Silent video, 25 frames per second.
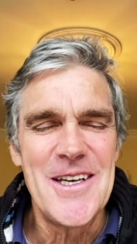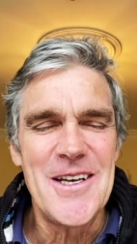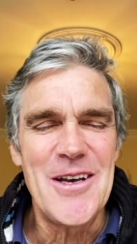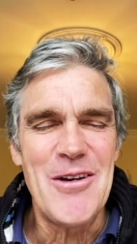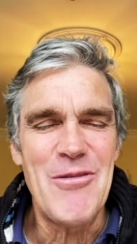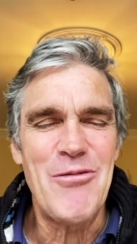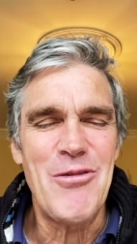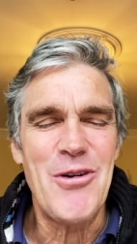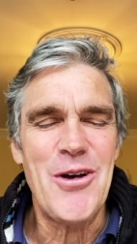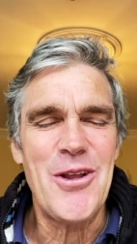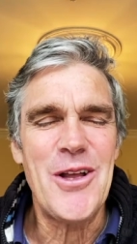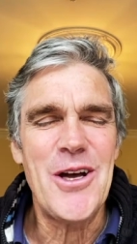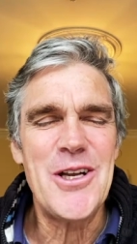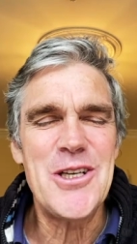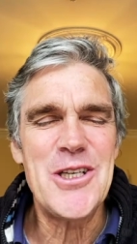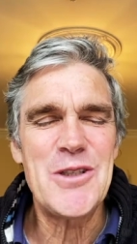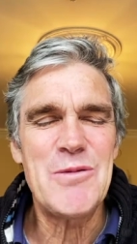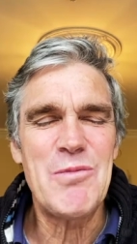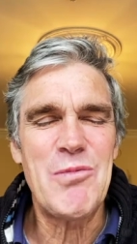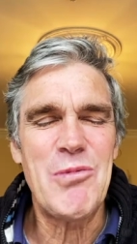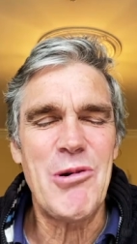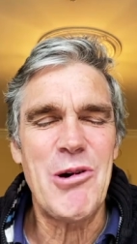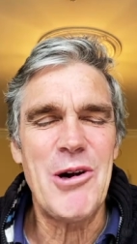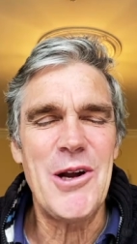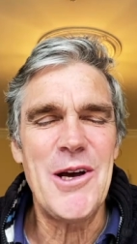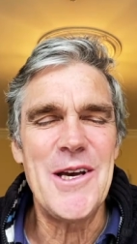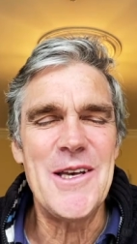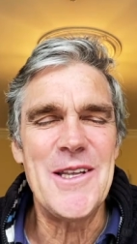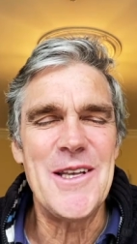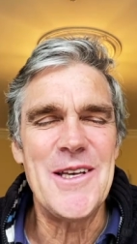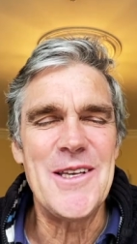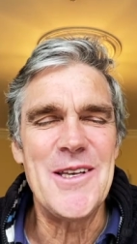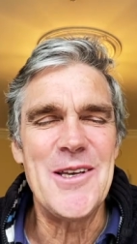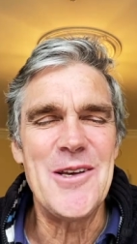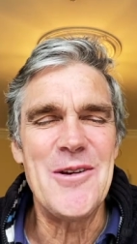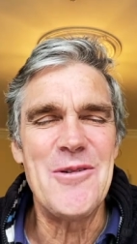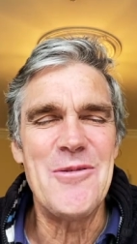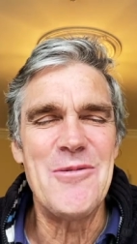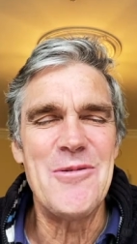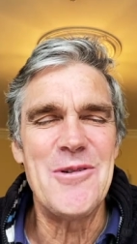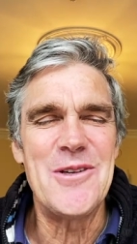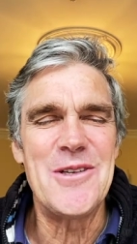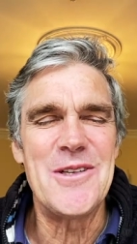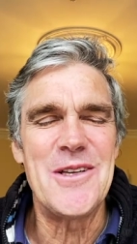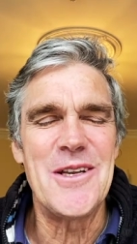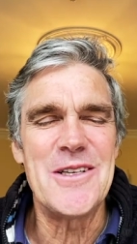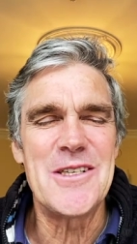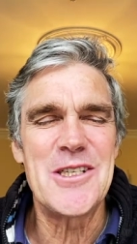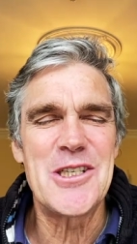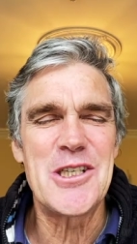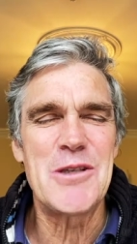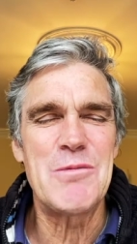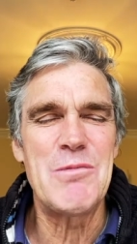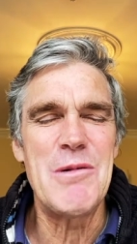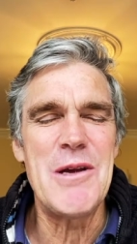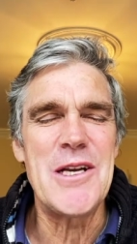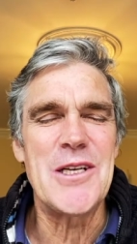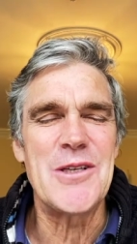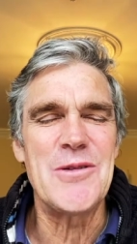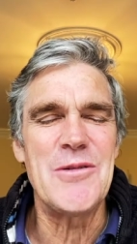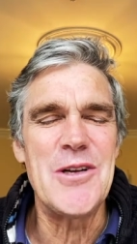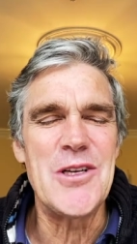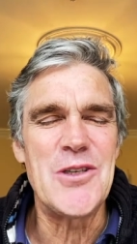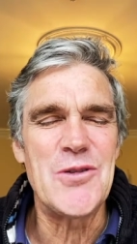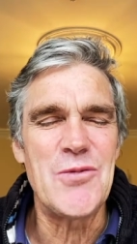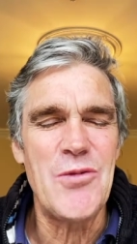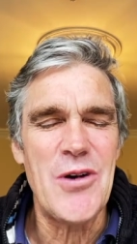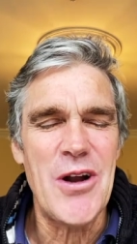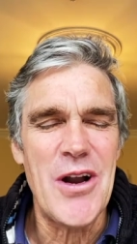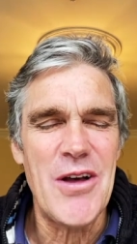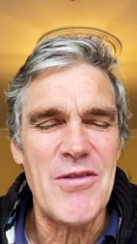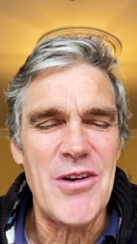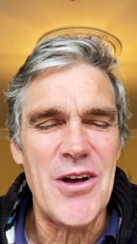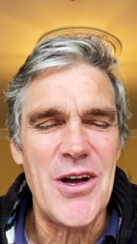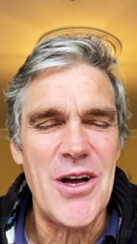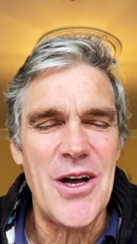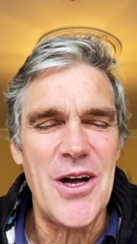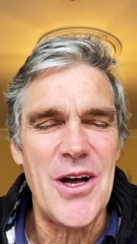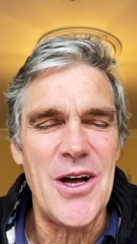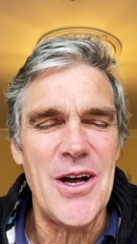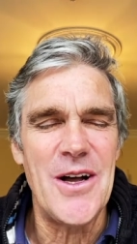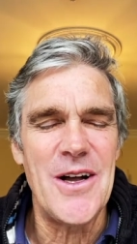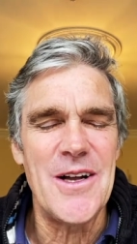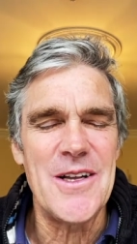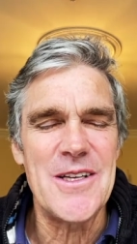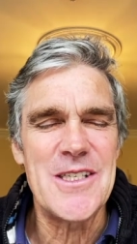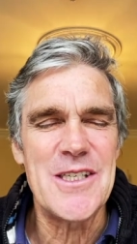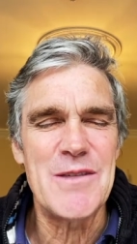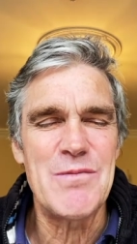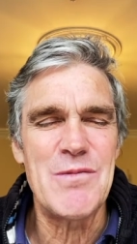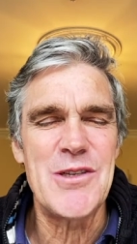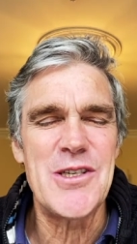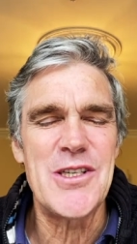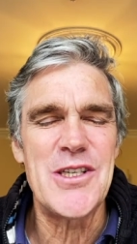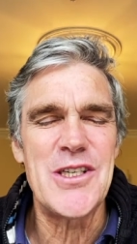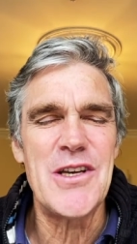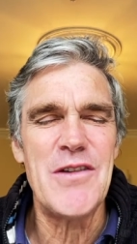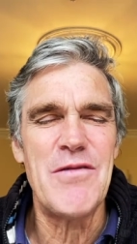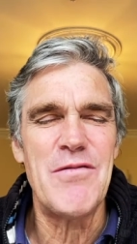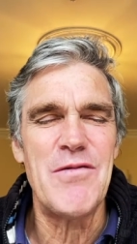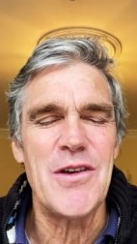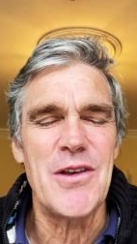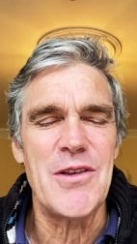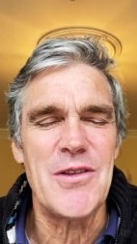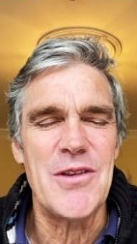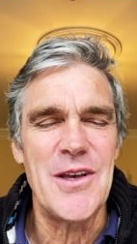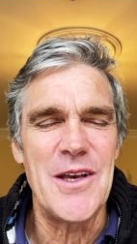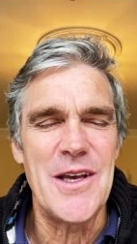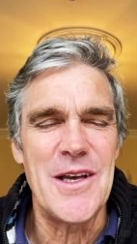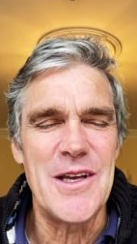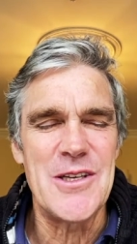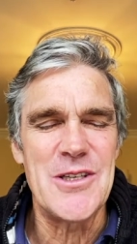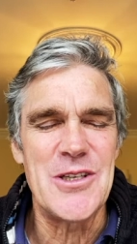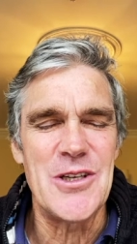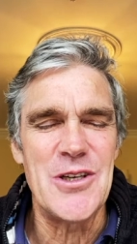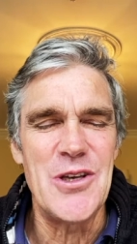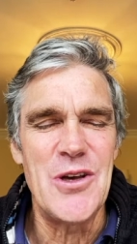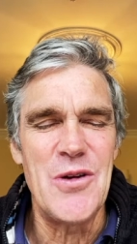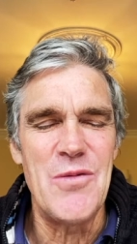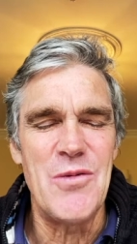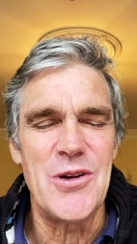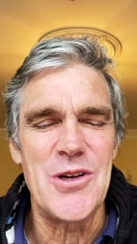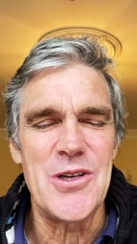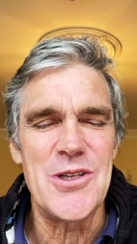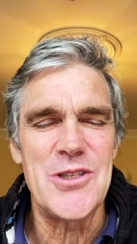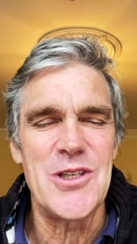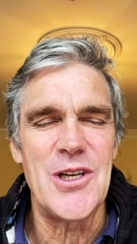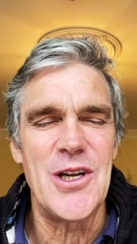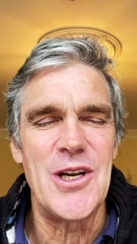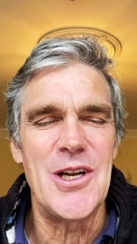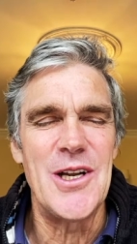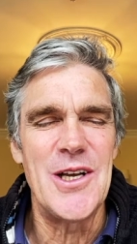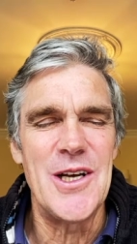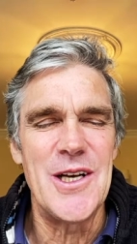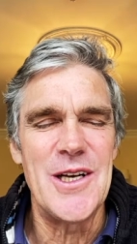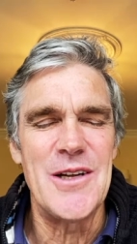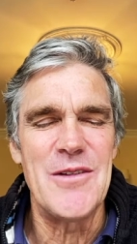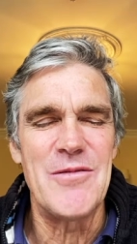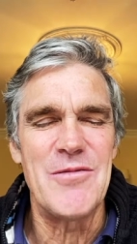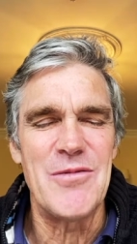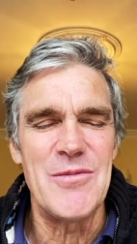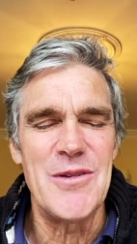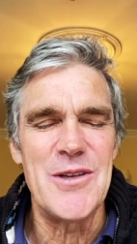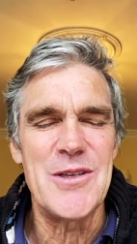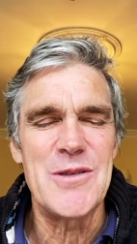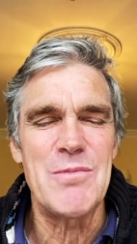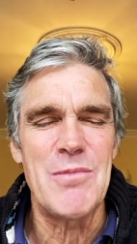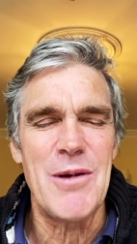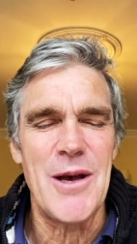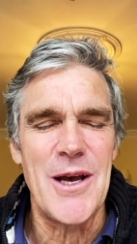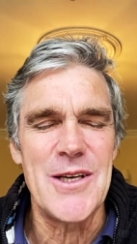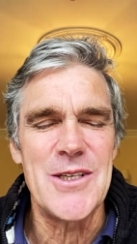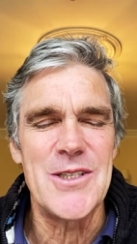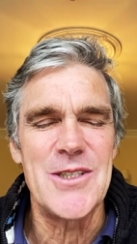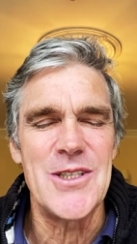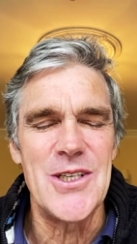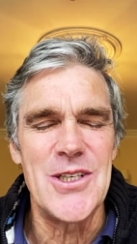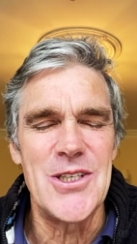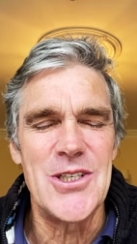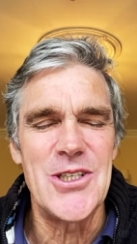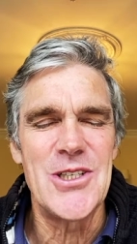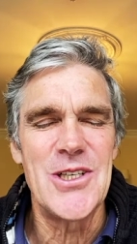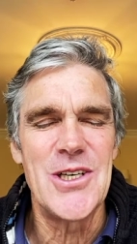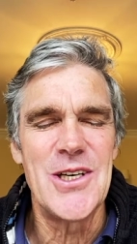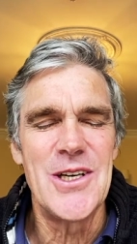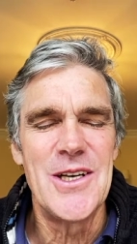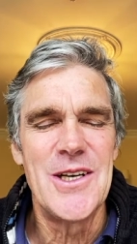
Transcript: And Father, I just pray that you would speak to each one of our hearts specific things that you want us to learn from this passage.